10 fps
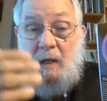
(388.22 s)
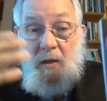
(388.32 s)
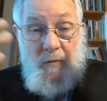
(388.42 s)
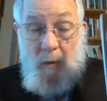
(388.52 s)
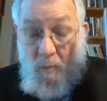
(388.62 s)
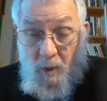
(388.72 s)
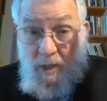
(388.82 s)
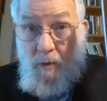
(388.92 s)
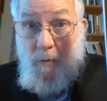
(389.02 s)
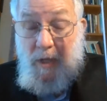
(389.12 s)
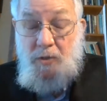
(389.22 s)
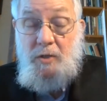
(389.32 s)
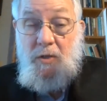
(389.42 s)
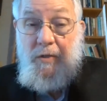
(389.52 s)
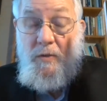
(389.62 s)
throw a monkey wrench
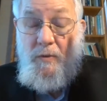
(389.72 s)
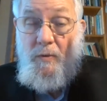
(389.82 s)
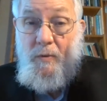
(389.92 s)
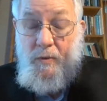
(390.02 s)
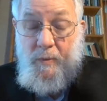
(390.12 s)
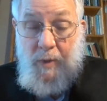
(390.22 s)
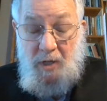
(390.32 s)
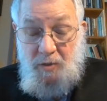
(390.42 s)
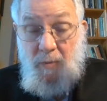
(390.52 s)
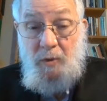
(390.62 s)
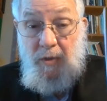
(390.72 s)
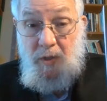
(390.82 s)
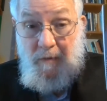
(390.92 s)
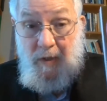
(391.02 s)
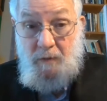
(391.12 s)
into the possibility
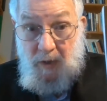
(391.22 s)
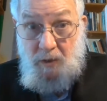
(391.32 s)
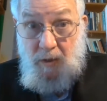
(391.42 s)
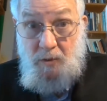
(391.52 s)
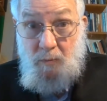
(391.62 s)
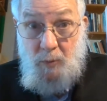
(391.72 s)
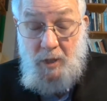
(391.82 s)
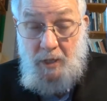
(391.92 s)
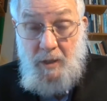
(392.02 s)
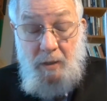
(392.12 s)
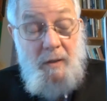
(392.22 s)
of having a decent planet.